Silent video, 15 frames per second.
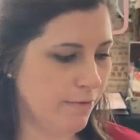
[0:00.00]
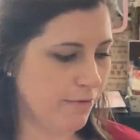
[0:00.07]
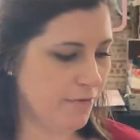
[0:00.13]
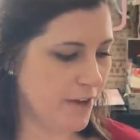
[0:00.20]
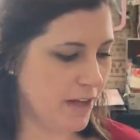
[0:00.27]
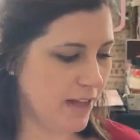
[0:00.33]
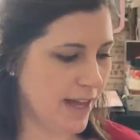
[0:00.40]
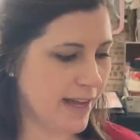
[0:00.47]

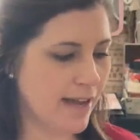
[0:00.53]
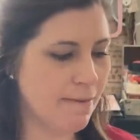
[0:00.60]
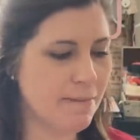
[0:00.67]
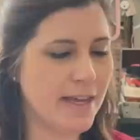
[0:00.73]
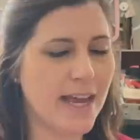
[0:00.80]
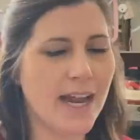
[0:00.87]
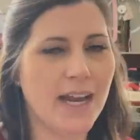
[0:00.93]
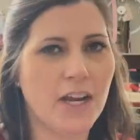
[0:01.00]
feel like I'm
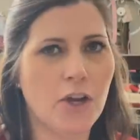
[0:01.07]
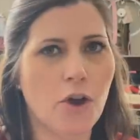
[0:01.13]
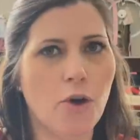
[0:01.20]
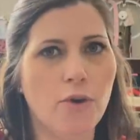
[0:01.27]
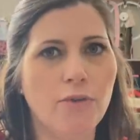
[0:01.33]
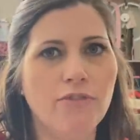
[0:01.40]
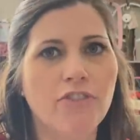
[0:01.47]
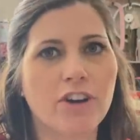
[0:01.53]
getting
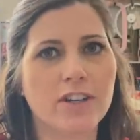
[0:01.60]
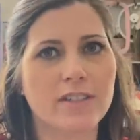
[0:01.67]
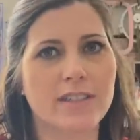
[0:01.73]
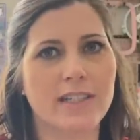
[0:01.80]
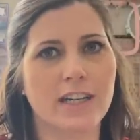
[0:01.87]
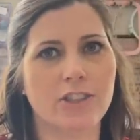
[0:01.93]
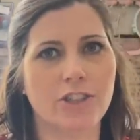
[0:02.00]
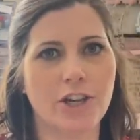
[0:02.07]
over
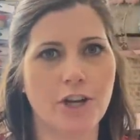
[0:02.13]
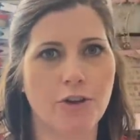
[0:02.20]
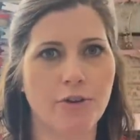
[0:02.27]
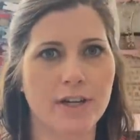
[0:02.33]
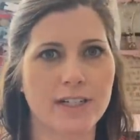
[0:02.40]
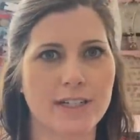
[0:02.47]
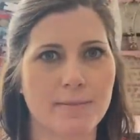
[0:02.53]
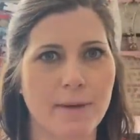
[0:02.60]
stitching
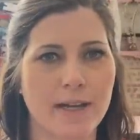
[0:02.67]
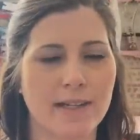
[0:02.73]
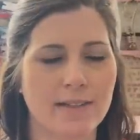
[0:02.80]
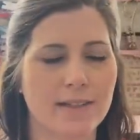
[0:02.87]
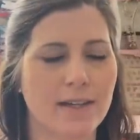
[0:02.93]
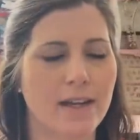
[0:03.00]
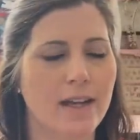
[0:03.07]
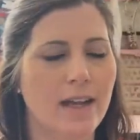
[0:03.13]
Christmas,
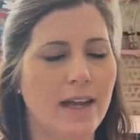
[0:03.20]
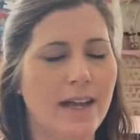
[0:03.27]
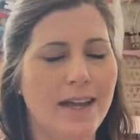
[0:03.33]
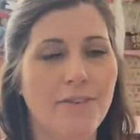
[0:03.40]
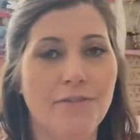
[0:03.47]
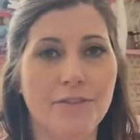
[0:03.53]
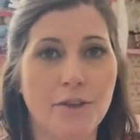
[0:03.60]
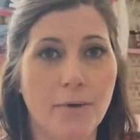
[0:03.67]

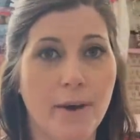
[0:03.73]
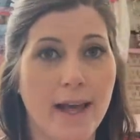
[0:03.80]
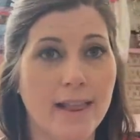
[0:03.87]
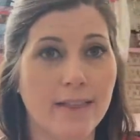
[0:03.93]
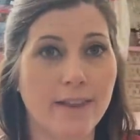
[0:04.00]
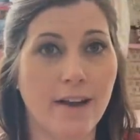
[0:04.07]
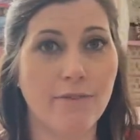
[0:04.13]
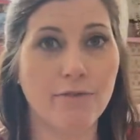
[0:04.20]
even though I
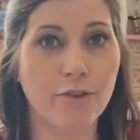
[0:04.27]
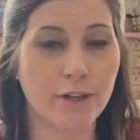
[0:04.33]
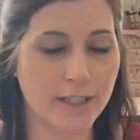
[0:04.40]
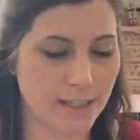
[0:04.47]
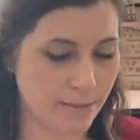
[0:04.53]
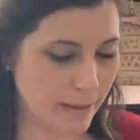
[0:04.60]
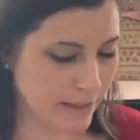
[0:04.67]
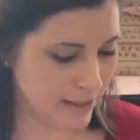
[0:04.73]
love
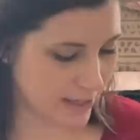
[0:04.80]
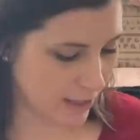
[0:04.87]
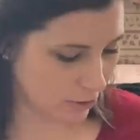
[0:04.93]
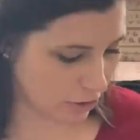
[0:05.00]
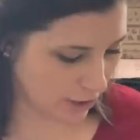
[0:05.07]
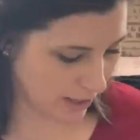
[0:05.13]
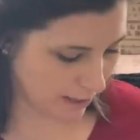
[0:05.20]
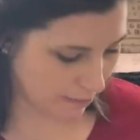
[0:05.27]
Christmas
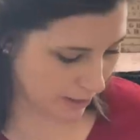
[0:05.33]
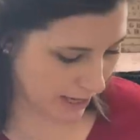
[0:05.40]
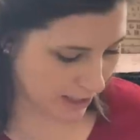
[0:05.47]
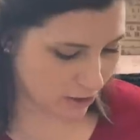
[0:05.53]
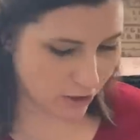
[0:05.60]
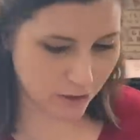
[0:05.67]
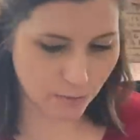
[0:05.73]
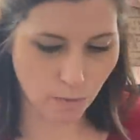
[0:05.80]
stitching, but I
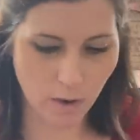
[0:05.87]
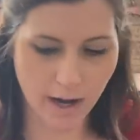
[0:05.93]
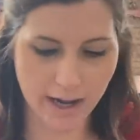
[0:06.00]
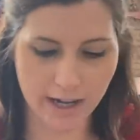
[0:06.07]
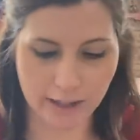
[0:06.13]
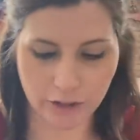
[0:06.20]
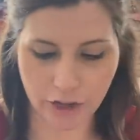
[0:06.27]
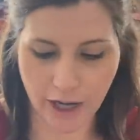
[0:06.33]
just
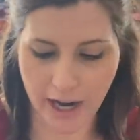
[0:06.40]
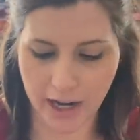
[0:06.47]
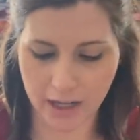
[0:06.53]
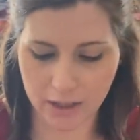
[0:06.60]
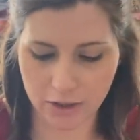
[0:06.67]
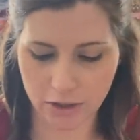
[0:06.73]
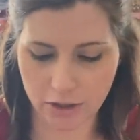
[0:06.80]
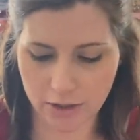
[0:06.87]
wanted a
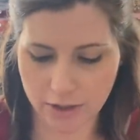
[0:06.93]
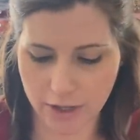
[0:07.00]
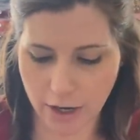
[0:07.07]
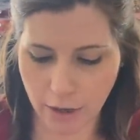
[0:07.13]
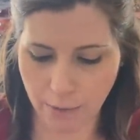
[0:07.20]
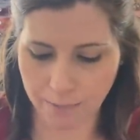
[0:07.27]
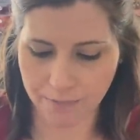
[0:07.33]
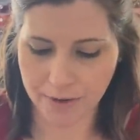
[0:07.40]
change.
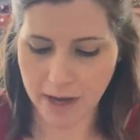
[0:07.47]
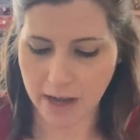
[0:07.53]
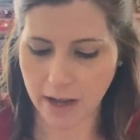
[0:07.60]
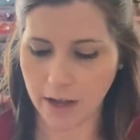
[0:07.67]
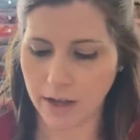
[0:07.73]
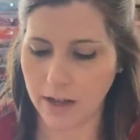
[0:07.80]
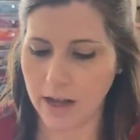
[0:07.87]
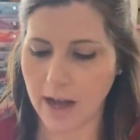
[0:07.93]
So
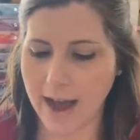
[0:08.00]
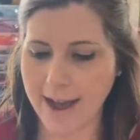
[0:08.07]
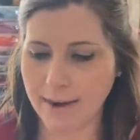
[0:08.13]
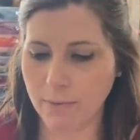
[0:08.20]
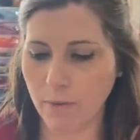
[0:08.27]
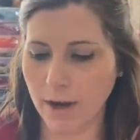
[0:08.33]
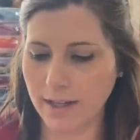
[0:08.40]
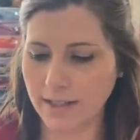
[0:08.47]
I
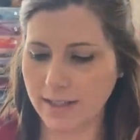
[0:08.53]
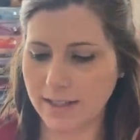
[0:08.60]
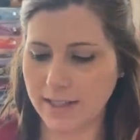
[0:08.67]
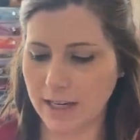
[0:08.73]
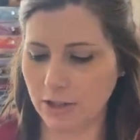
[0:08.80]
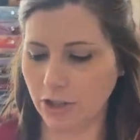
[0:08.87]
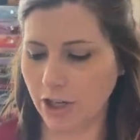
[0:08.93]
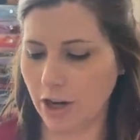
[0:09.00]
was
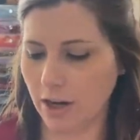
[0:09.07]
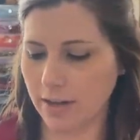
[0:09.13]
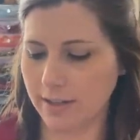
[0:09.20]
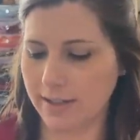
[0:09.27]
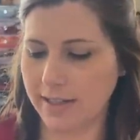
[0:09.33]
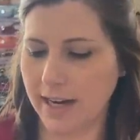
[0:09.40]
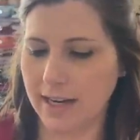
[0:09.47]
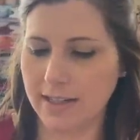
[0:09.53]
stitching on
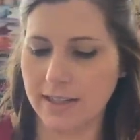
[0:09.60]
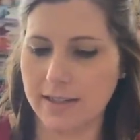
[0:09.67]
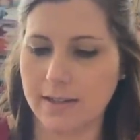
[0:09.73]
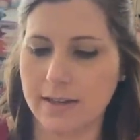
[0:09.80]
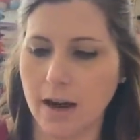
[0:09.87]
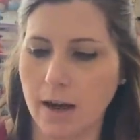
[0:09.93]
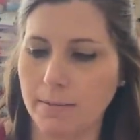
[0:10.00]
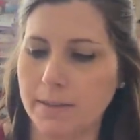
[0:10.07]
Santa
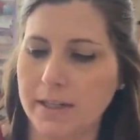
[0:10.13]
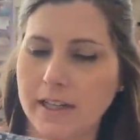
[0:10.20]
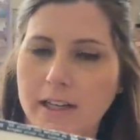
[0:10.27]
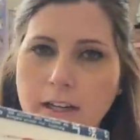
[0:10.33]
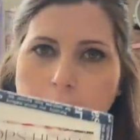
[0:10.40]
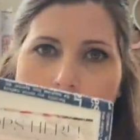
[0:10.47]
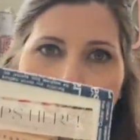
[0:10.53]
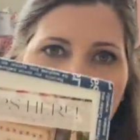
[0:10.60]
Stops
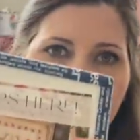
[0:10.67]
Here